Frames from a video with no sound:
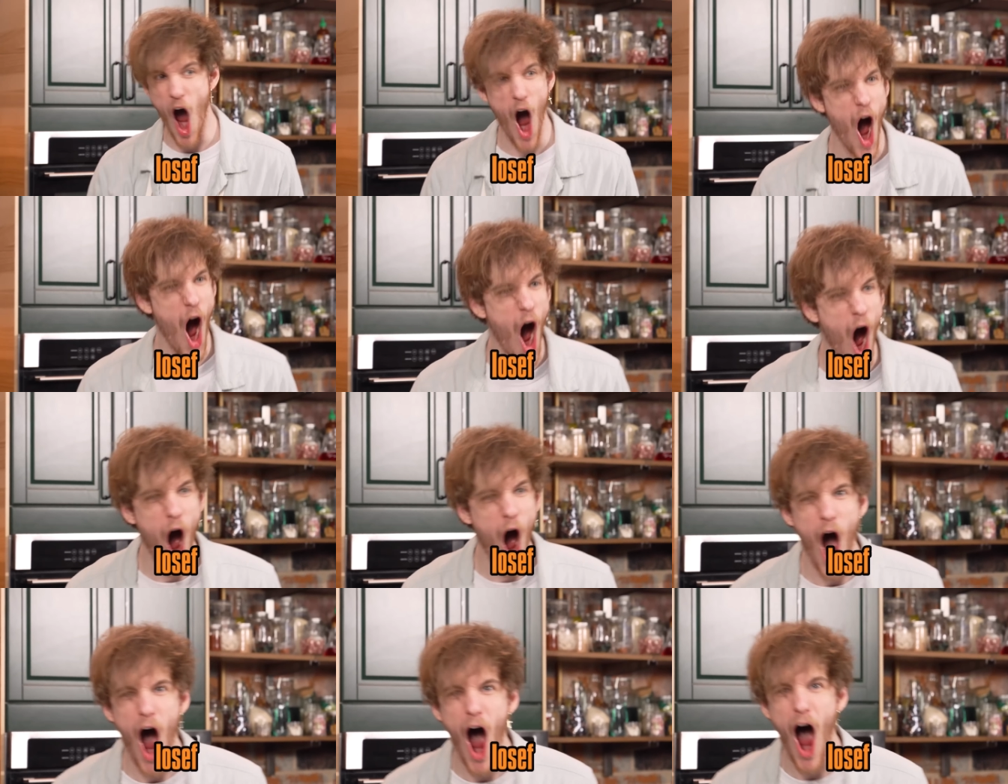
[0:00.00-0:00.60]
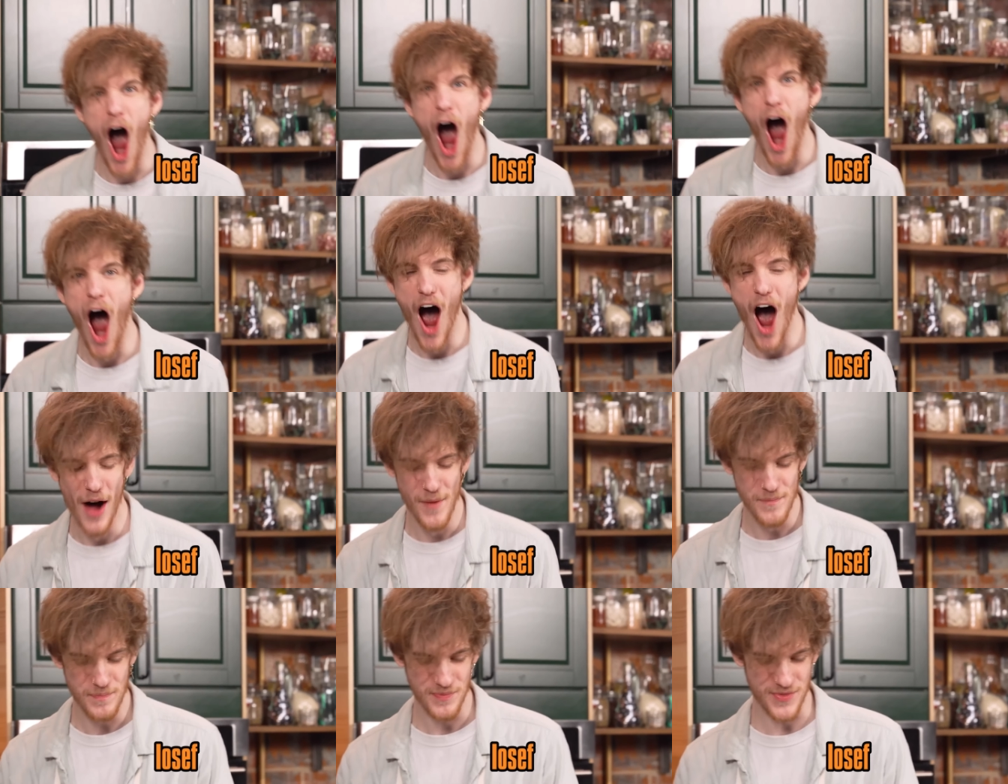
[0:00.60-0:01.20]
That does taste really
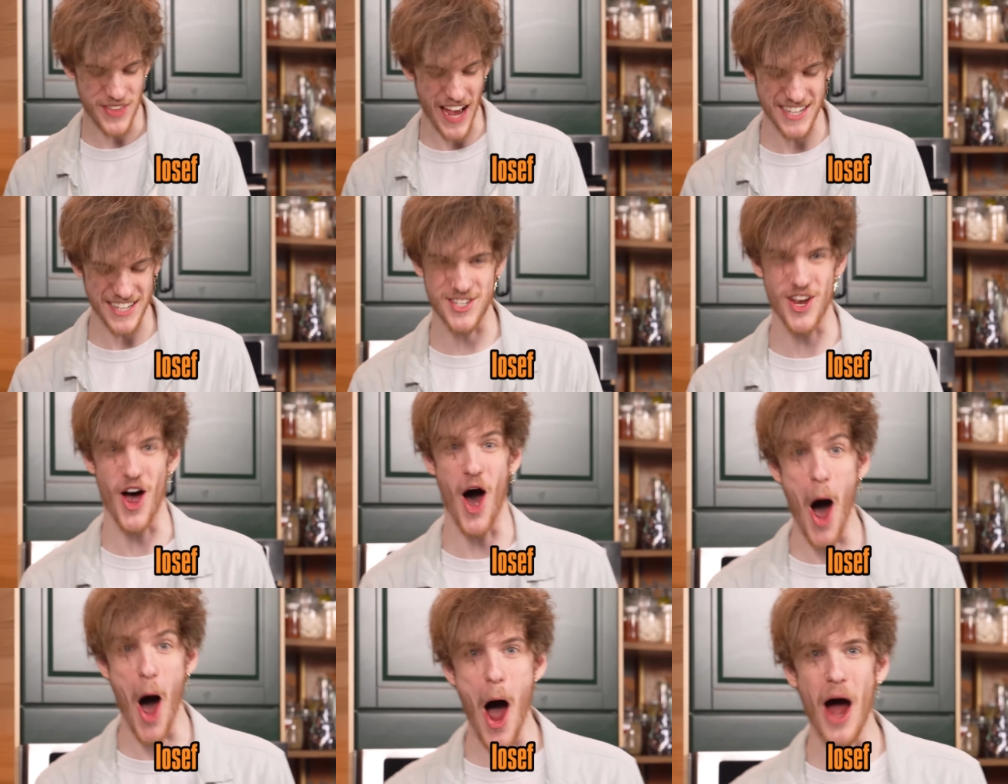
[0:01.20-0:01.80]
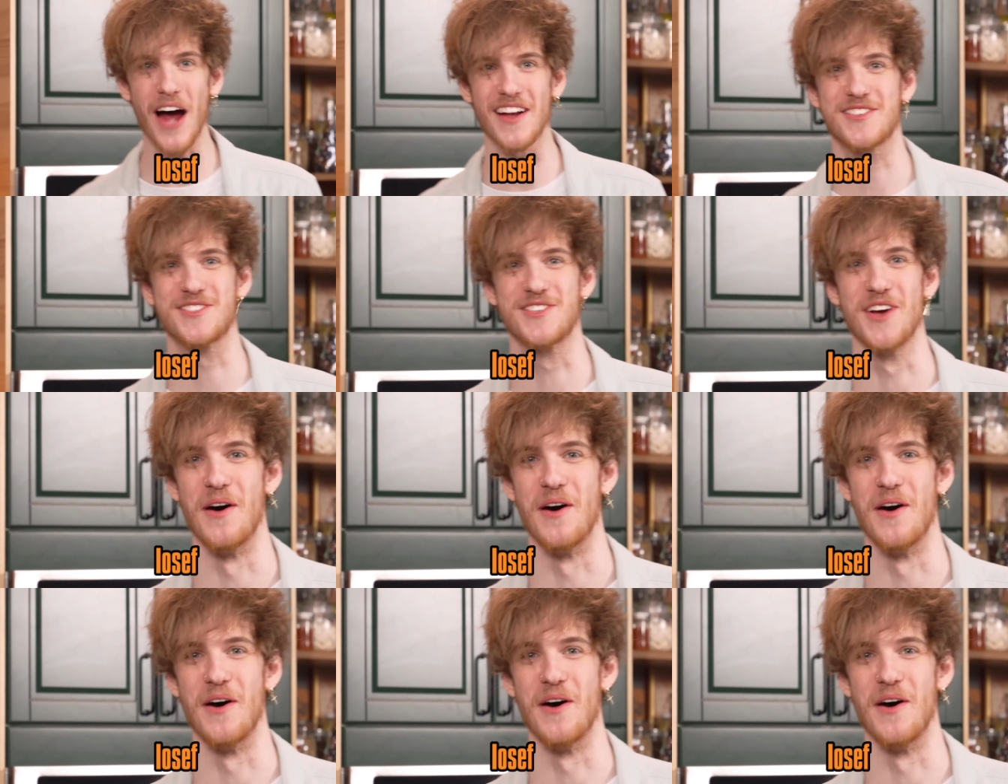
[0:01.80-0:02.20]
good, right? That's awesome.